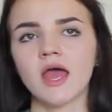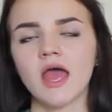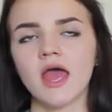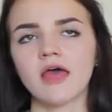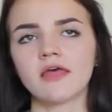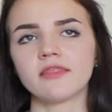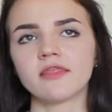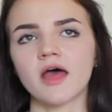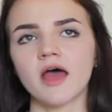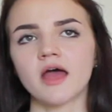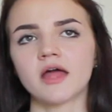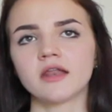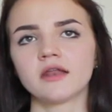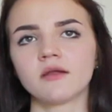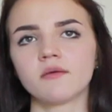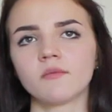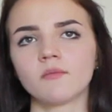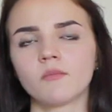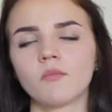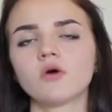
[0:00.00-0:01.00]
And
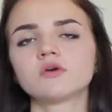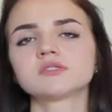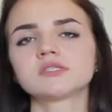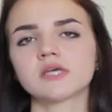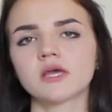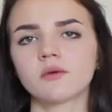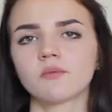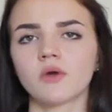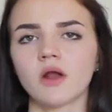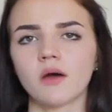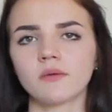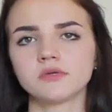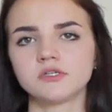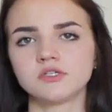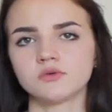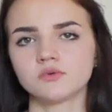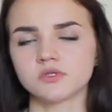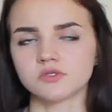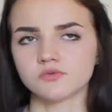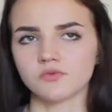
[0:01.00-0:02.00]
then mostly what I would
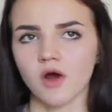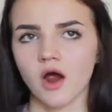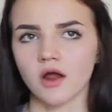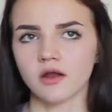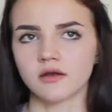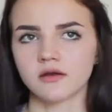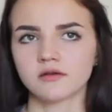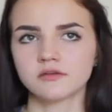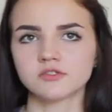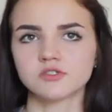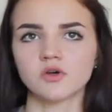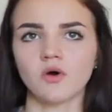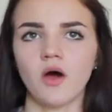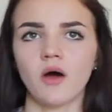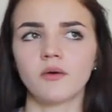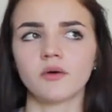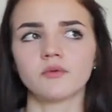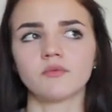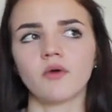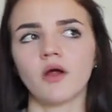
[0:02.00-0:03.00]
do is run. So
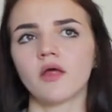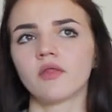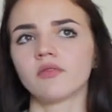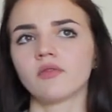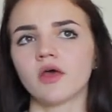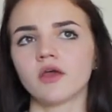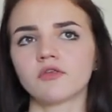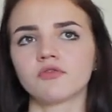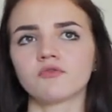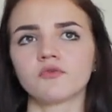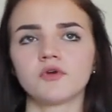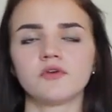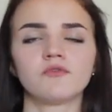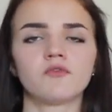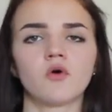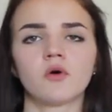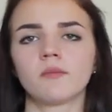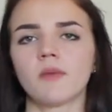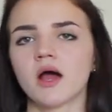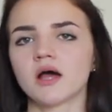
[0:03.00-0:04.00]
I would run like
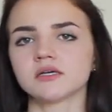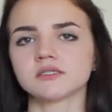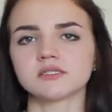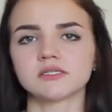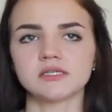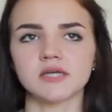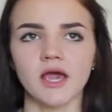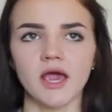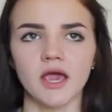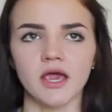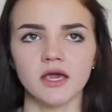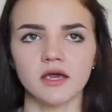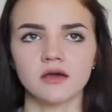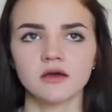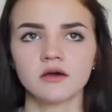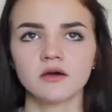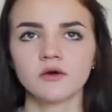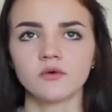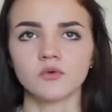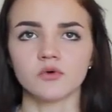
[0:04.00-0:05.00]
3-4 miles a
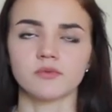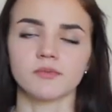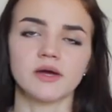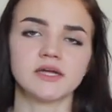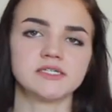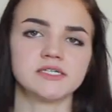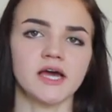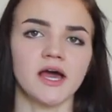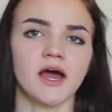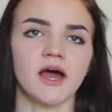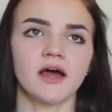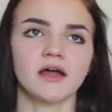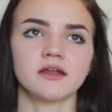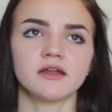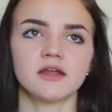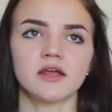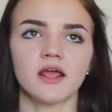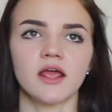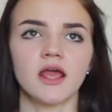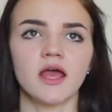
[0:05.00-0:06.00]
day with my
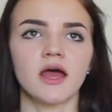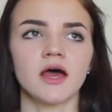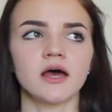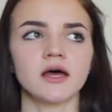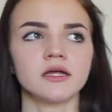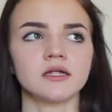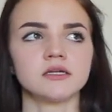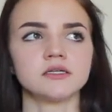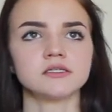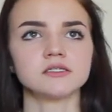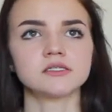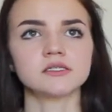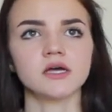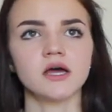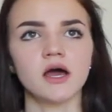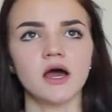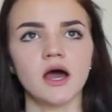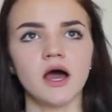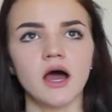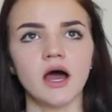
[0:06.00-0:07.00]
dad. And
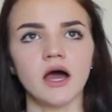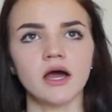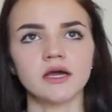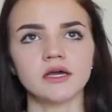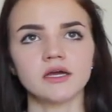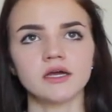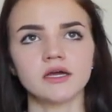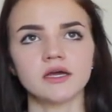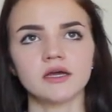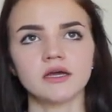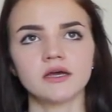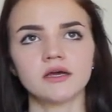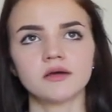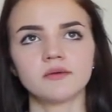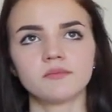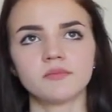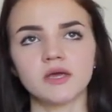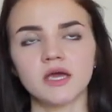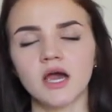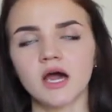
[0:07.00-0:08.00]

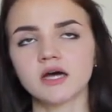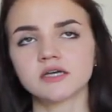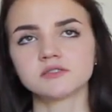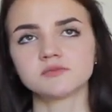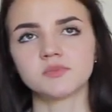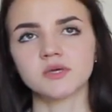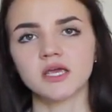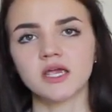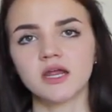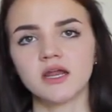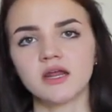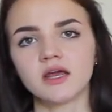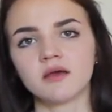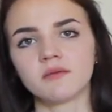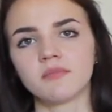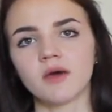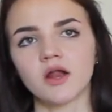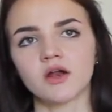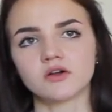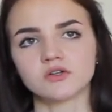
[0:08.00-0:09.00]
because bikini
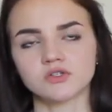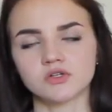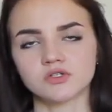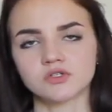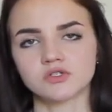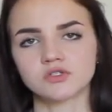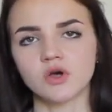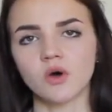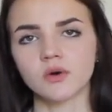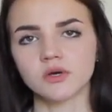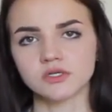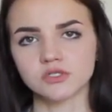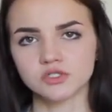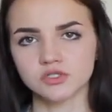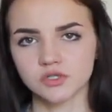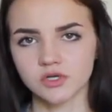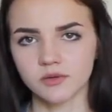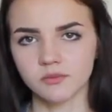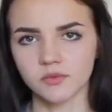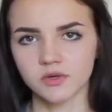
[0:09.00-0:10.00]
competitors are so
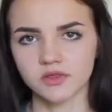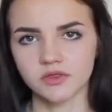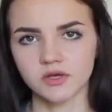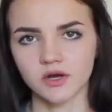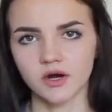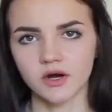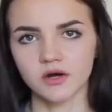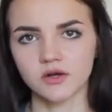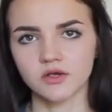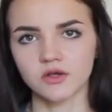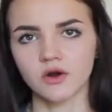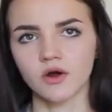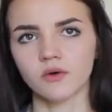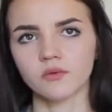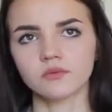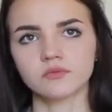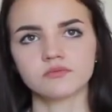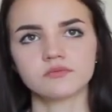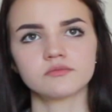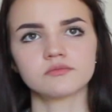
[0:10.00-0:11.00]
extreme with their, you
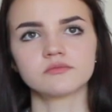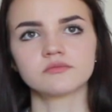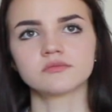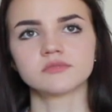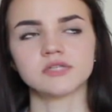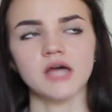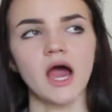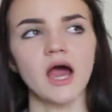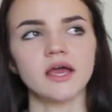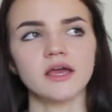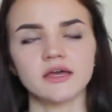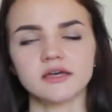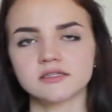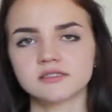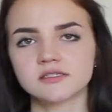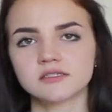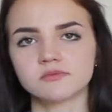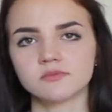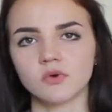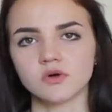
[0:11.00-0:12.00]
know,
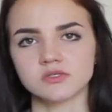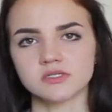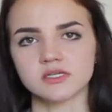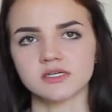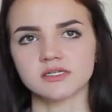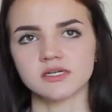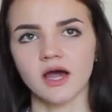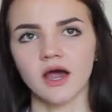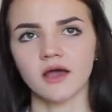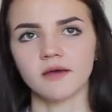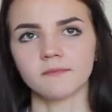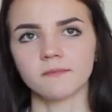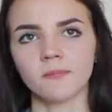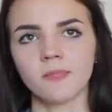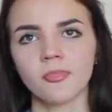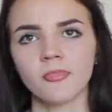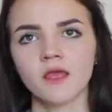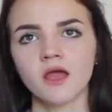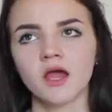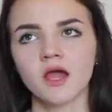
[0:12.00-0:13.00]
diets most of the time.
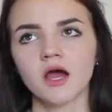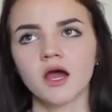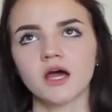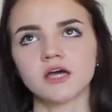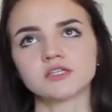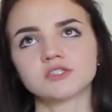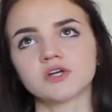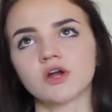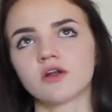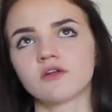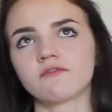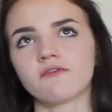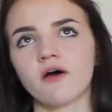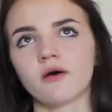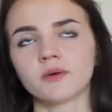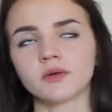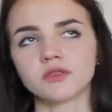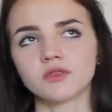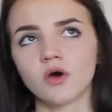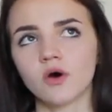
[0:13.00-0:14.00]
I started
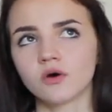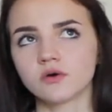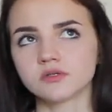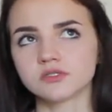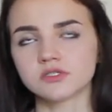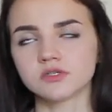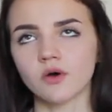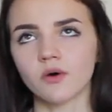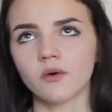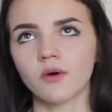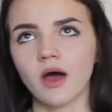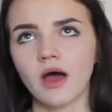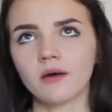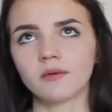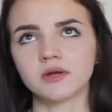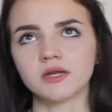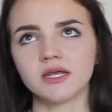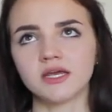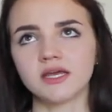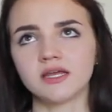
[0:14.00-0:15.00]
following those, so
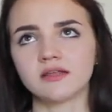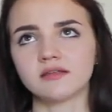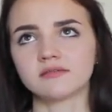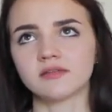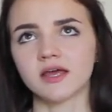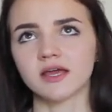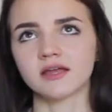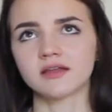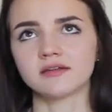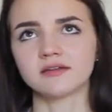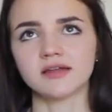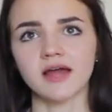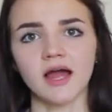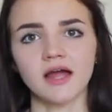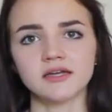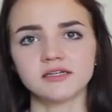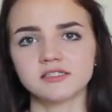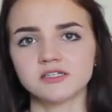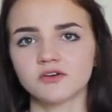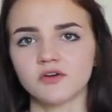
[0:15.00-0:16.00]
I would eat like
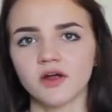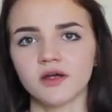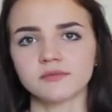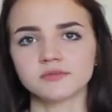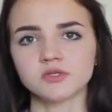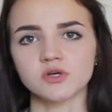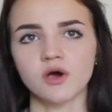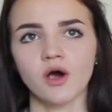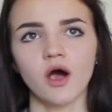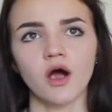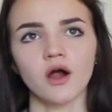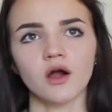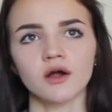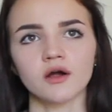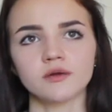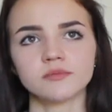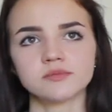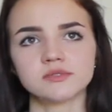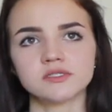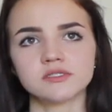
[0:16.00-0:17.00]
90 grams of
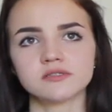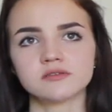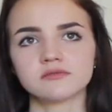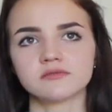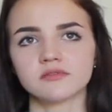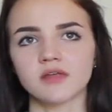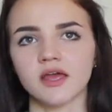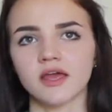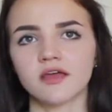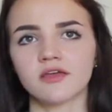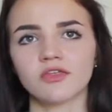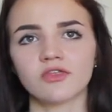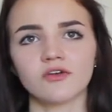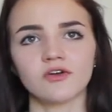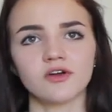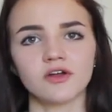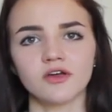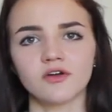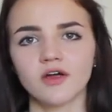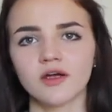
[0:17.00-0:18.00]
carbs, like
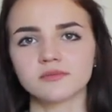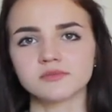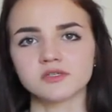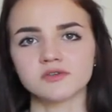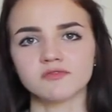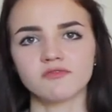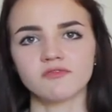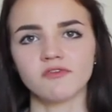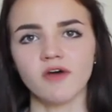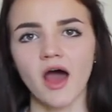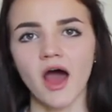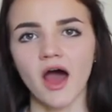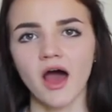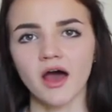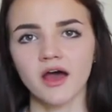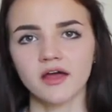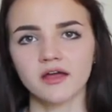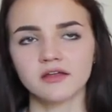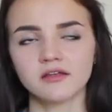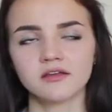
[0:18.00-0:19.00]
30 grams of
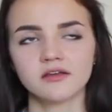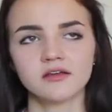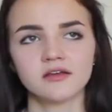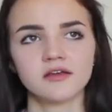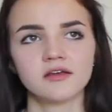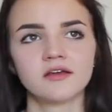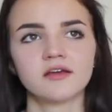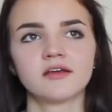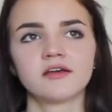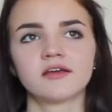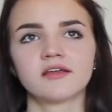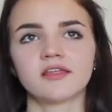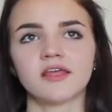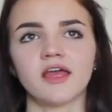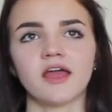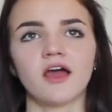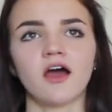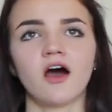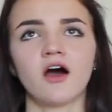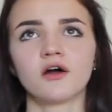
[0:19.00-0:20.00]
fat,
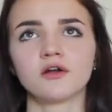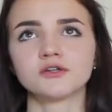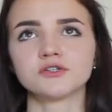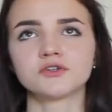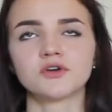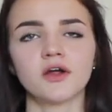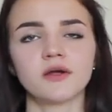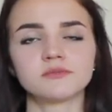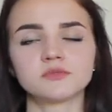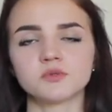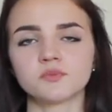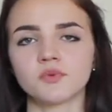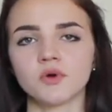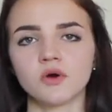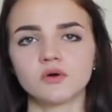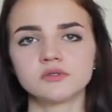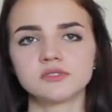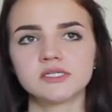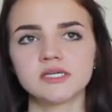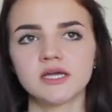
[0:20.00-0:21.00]
like 100 grams of
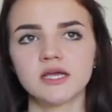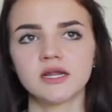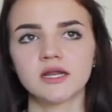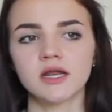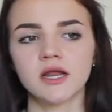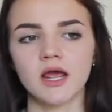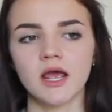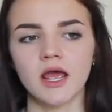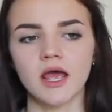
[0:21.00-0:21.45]
protein,